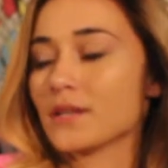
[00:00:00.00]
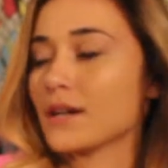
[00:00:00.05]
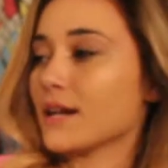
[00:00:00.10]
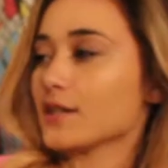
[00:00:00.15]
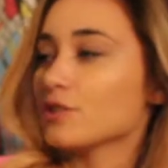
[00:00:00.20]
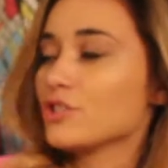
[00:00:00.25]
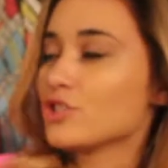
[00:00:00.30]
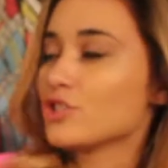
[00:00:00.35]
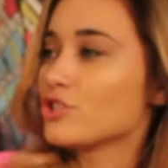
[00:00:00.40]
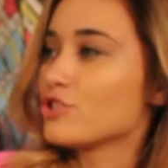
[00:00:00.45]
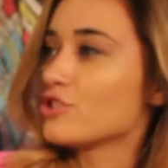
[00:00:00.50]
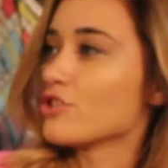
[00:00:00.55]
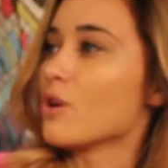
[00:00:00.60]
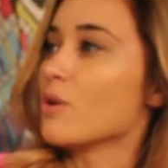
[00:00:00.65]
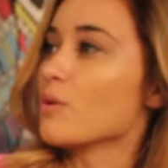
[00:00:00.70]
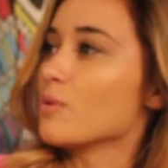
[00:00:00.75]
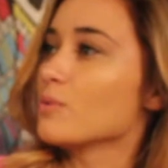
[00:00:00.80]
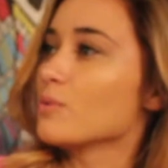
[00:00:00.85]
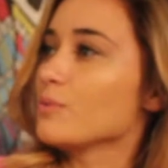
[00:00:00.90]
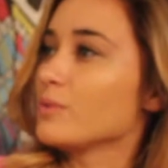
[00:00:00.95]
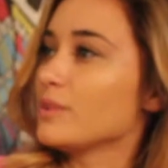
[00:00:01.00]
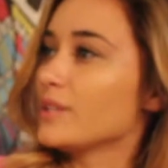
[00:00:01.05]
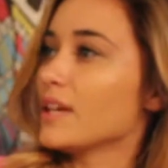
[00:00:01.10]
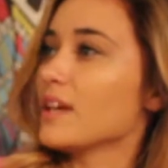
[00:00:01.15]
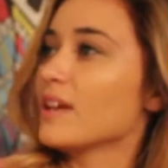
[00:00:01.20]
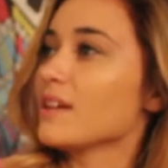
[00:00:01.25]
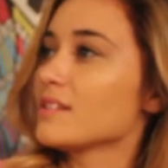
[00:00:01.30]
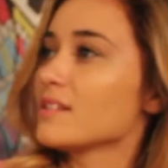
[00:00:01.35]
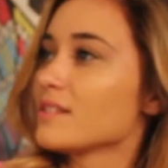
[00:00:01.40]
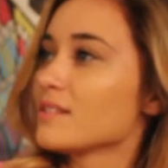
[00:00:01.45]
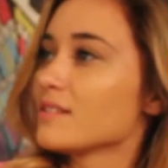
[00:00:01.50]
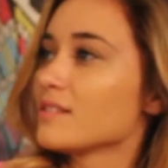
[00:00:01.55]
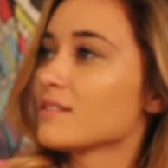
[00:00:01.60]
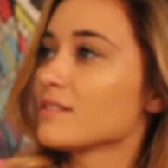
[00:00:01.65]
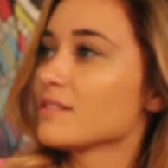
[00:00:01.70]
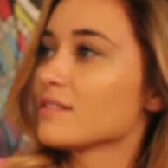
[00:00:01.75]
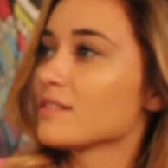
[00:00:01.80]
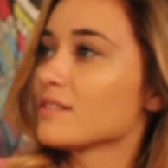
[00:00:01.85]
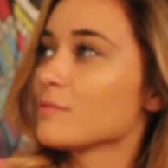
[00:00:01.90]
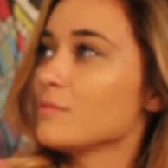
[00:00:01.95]
Like, I just don't get
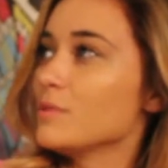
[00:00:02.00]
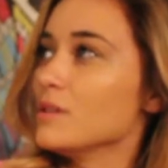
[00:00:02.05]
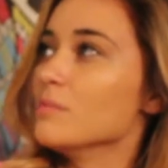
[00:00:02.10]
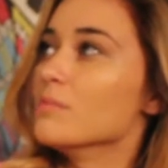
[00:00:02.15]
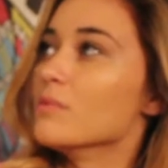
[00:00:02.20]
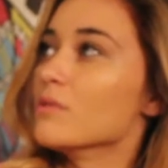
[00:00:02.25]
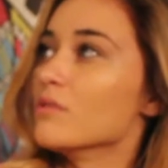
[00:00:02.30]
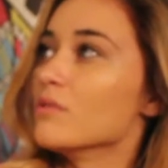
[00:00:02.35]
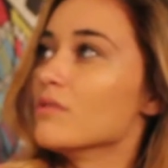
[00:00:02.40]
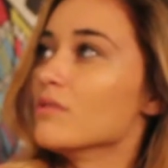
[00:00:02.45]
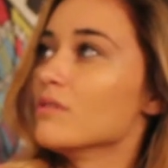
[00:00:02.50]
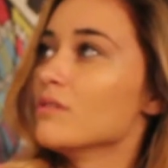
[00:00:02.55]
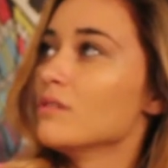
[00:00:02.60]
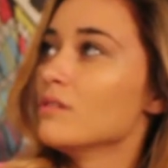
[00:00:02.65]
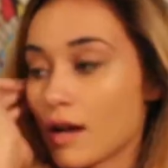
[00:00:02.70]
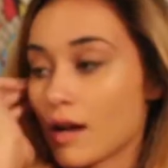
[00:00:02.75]
people.